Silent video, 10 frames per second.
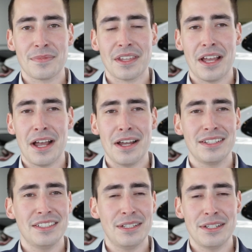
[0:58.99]
Uh,
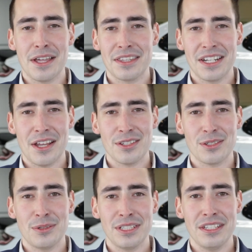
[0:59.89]
nothing
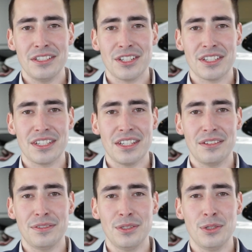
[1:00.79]
else really. Just
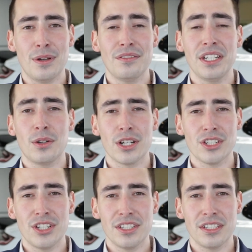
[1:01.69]
if you do have any
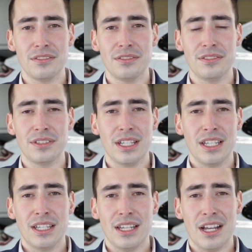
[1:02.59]
questions,
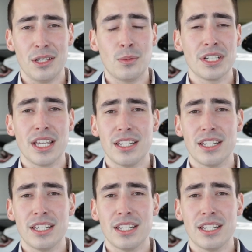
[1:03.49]
if uh, you want to get